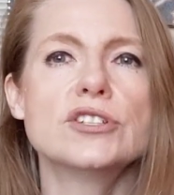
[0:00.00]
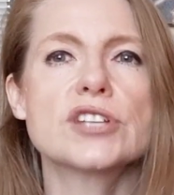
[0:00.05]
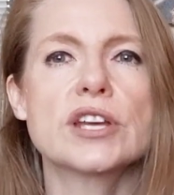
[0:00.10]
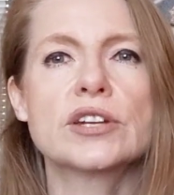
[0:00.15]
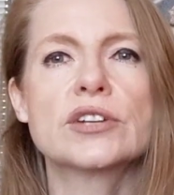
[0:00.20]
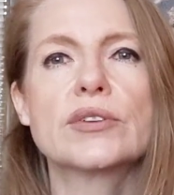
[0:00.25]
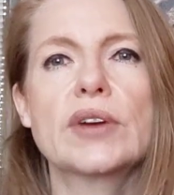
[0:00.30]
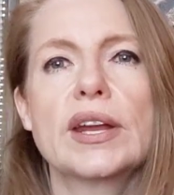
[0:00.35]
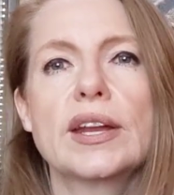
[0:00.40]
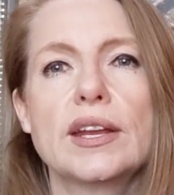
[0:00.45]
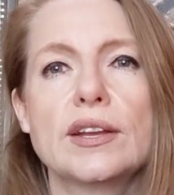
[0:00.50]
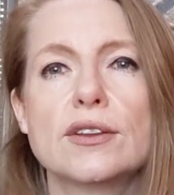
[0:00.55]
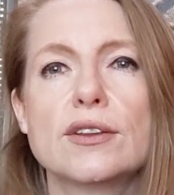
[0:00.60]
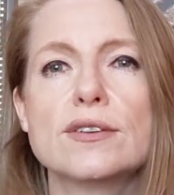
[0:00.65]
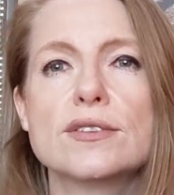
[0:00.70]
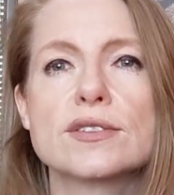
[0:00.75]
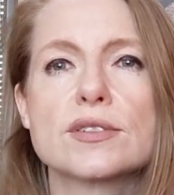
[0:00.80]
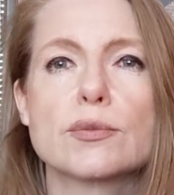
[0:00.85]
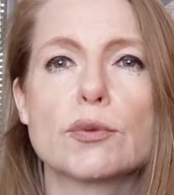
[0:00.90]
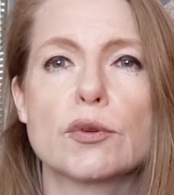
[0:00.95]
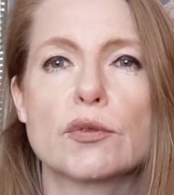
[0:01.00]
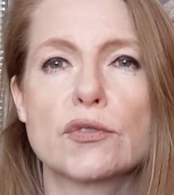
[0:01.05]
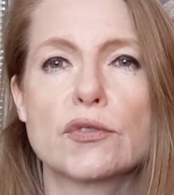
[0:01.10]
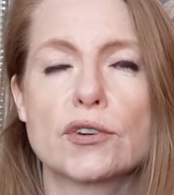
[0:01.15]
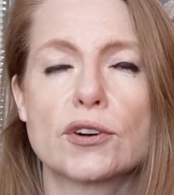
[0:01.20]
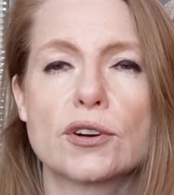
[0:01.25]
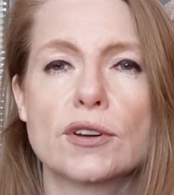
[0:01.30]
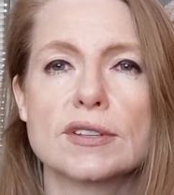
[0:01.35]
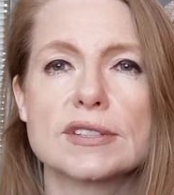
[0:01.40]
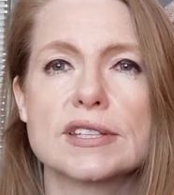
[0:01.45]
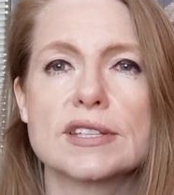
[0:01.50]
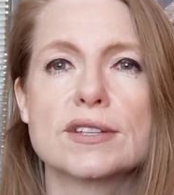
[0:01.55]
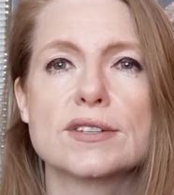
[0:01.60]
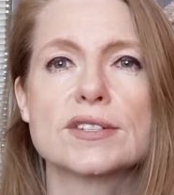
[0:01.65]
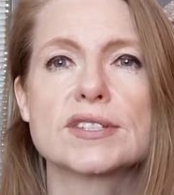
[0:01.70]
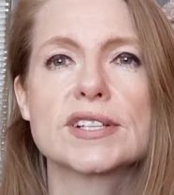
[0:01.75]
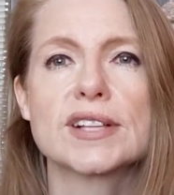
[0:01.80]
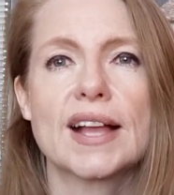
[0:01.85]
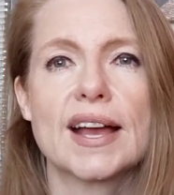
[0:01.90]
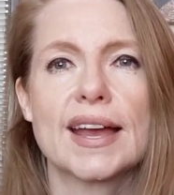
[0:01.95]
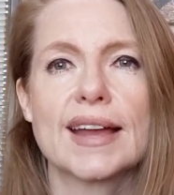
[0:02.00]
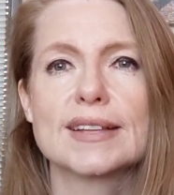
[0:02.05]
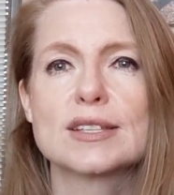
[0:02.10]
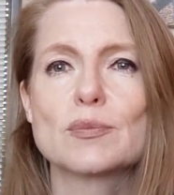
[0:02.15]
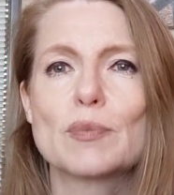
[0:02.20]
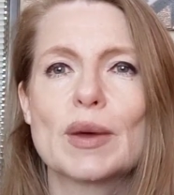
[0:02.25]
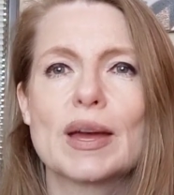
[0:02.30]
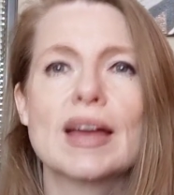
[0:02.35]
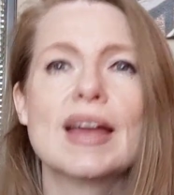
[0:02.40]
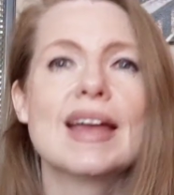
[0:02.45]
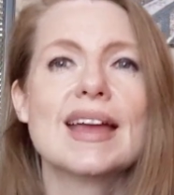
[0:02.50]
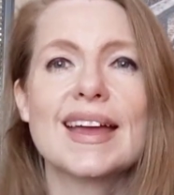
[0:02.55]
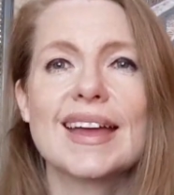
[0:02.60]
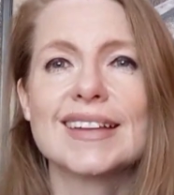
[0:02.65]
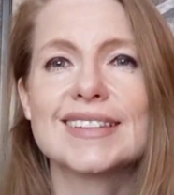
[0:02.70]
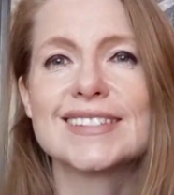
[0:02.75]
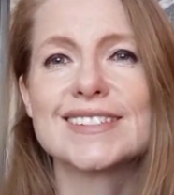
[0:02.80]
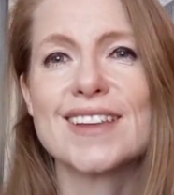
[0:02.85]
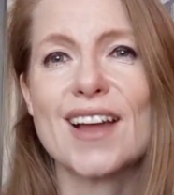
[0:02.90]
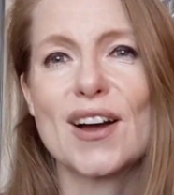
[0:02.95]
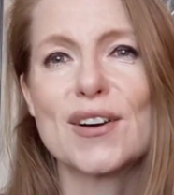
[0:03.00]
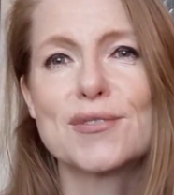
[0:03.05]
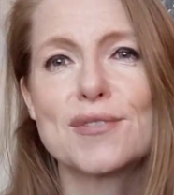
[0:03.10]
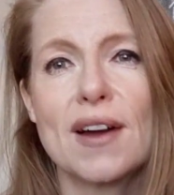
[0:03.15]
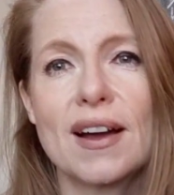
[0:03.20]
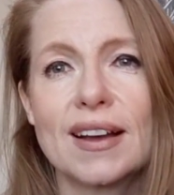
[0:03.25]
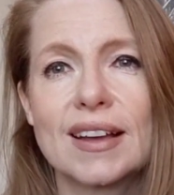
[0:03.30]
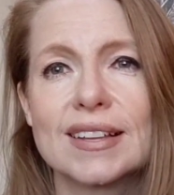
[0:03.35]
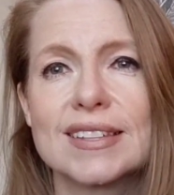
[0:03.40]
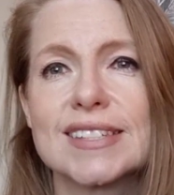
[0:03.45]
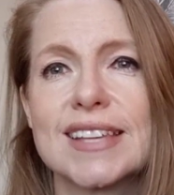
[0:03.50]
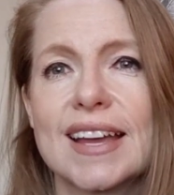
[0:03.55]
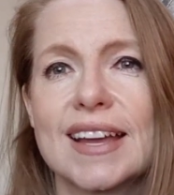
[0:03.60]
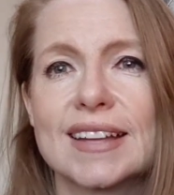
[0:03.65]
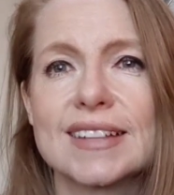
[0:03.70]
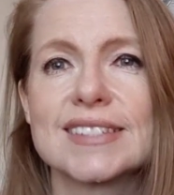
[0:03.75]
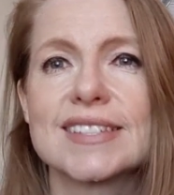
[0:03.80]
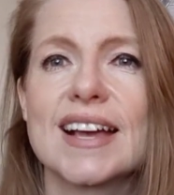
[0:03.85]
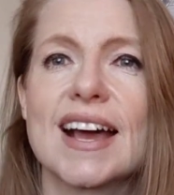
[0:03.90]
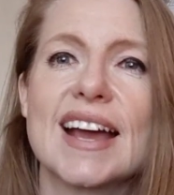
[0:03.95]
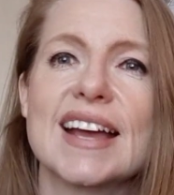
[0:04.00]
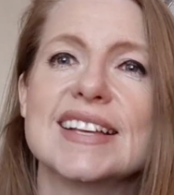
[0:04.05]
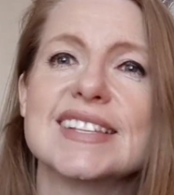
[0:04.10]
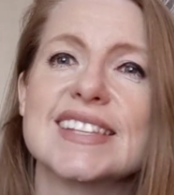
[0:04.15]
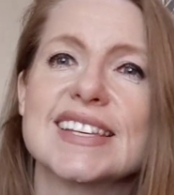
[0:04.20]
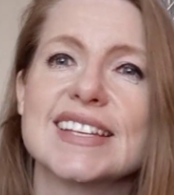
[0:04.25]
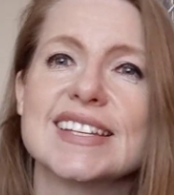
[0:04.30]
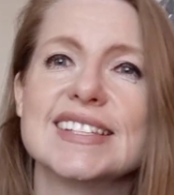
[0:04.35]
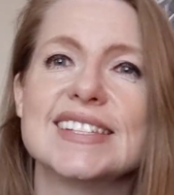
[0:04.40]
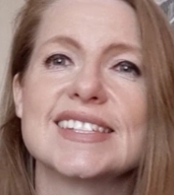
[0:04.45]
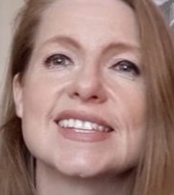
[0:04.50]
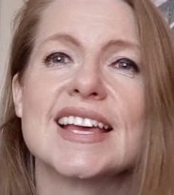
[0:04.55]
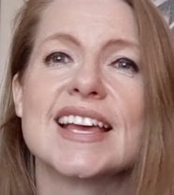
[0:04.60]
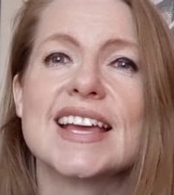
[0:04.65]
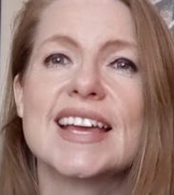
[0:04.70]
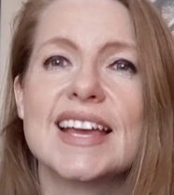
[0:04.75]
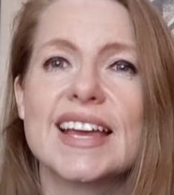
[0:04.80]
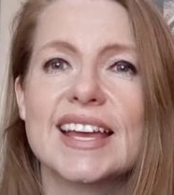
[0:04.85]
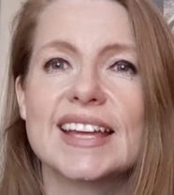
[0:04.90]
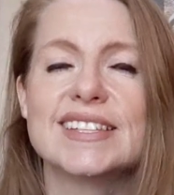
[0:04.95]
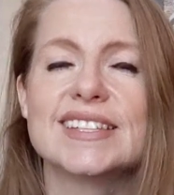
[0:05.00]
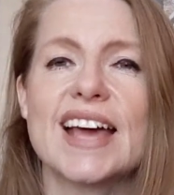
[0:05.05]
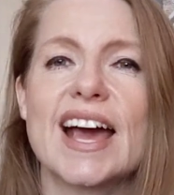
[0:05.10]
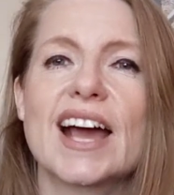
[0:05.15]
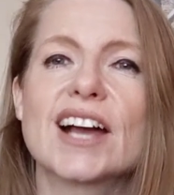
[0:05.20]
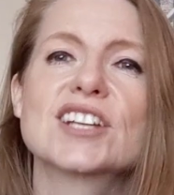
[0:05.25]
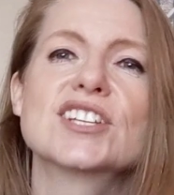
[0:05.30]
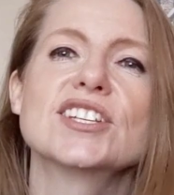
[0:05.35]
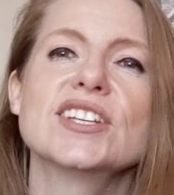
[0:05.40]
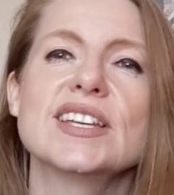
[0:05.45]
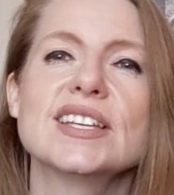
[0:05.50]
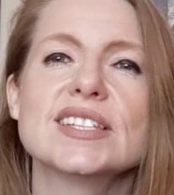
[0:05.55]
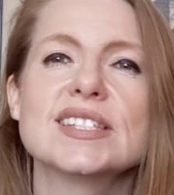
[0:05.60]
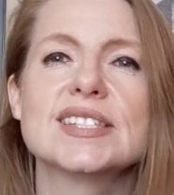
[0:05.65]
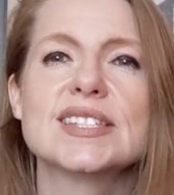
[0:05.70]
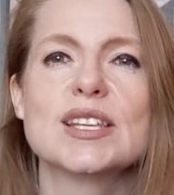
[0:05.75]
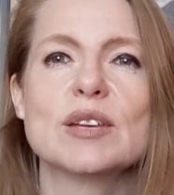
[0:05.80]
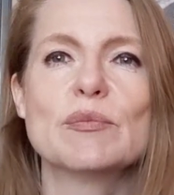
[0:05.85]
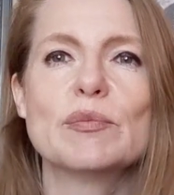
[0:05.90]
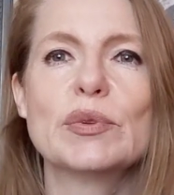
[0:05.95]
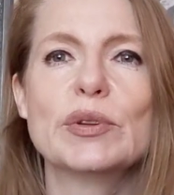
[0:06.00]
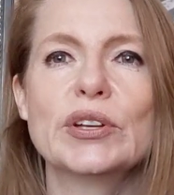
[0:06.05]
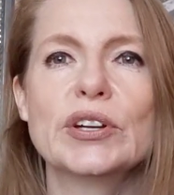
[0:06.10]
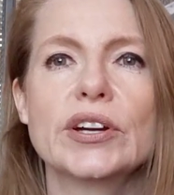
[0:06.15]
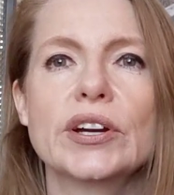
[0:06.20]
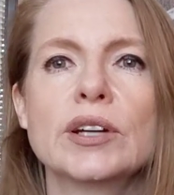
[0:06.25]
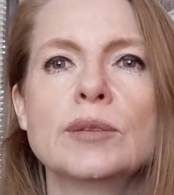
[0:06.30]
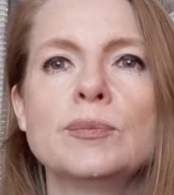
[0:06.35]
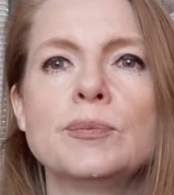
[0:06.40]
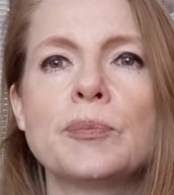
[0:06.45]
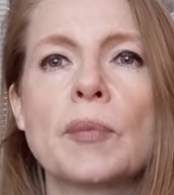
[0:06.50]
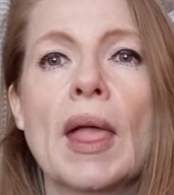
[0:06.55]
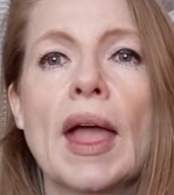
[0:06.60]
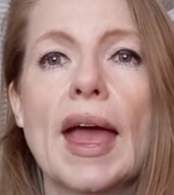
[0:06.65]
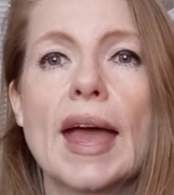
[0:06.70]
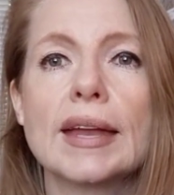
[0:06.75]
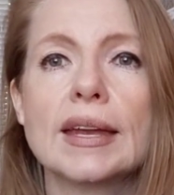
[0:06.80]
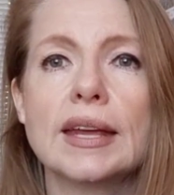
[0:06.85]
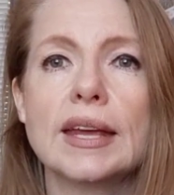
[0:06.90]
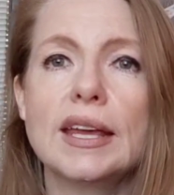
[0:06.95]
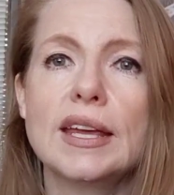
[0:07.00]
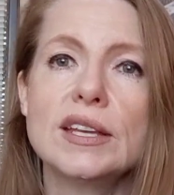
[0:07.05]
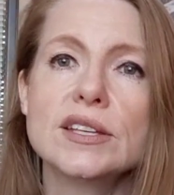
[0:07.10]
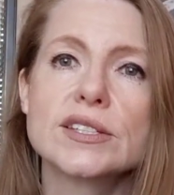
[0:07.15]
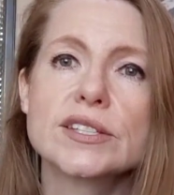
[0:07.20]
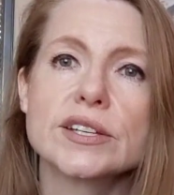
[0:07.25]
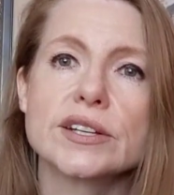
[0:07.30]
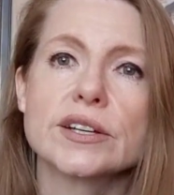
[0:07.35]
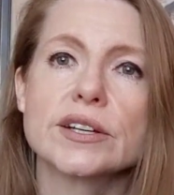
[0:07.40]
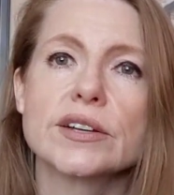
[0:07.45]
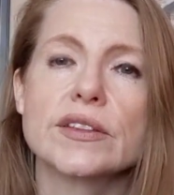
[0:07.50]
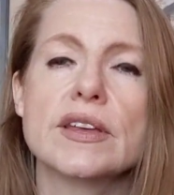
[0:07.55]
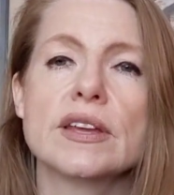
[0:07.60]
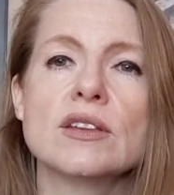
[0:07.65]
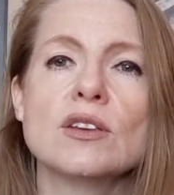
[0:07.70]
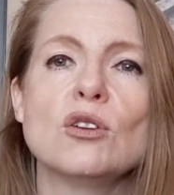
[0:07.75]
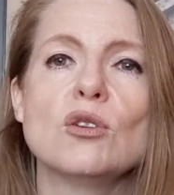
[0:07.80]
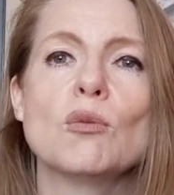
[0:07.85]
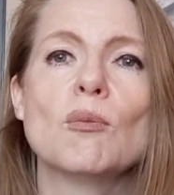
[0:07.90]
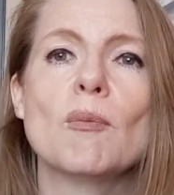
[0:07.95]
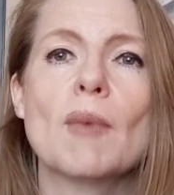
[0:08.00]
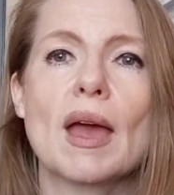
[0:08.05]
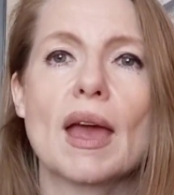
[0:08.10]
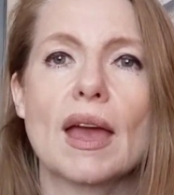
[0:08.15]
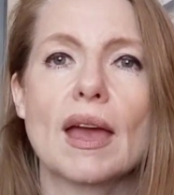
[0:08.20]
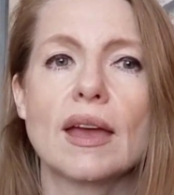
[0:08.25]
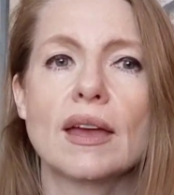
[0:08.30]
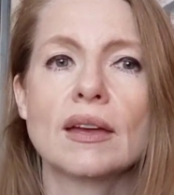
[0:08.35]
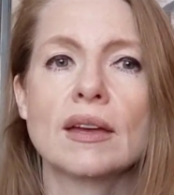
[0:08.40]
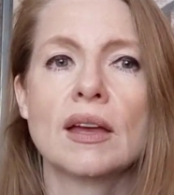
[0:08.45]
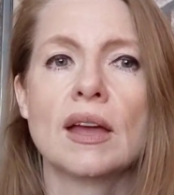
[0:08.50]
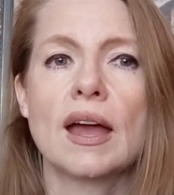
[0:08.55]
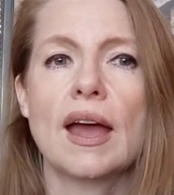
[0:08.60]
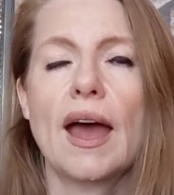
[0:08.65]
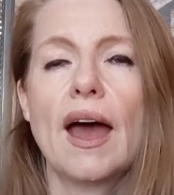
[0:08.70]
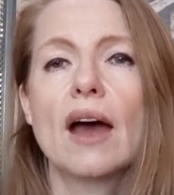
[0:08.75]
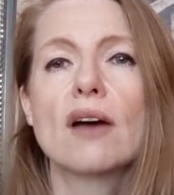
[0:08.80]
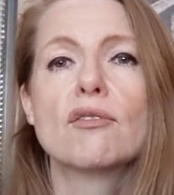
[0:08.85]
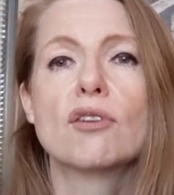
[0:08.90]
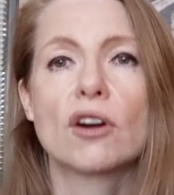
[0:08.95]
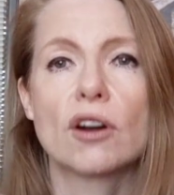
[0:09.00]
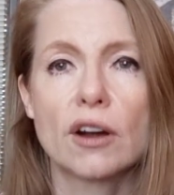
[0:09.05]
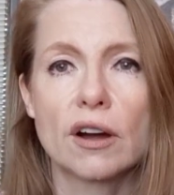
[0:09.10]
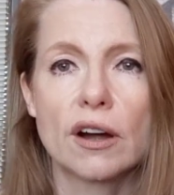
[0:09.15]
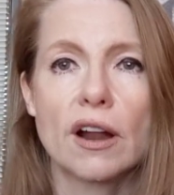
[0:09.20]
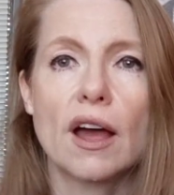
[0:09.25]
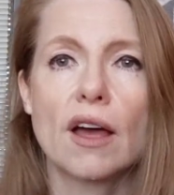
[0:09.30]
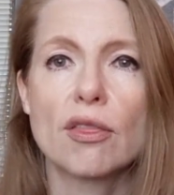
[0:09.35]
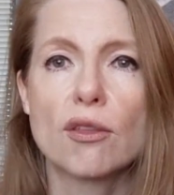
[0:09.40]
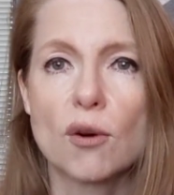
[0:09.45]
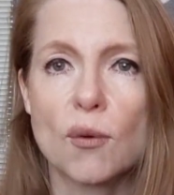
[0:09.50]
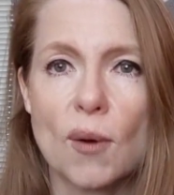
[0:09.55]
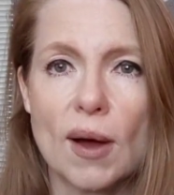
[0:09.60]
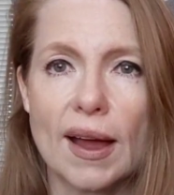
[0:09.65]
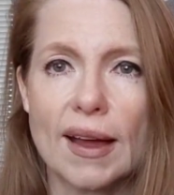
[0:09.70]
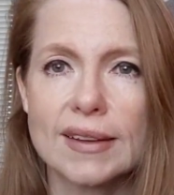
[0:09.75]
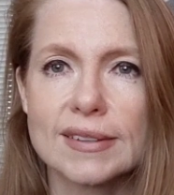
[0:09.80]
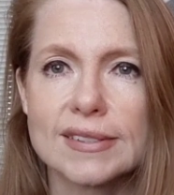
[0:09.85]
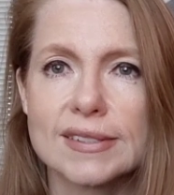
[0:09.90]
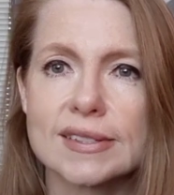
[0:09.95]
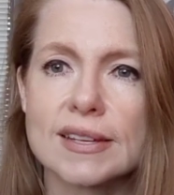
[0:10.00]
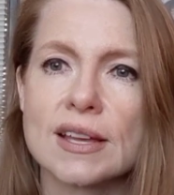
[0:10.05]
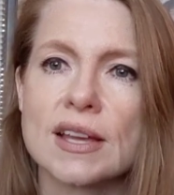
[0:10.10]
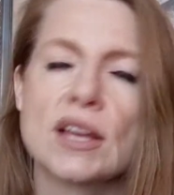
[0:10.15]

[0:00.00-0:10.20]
generating those referrals and those clients. But it's not rocket science, guys. It's actually simpler and easier than you may have heard otherwise.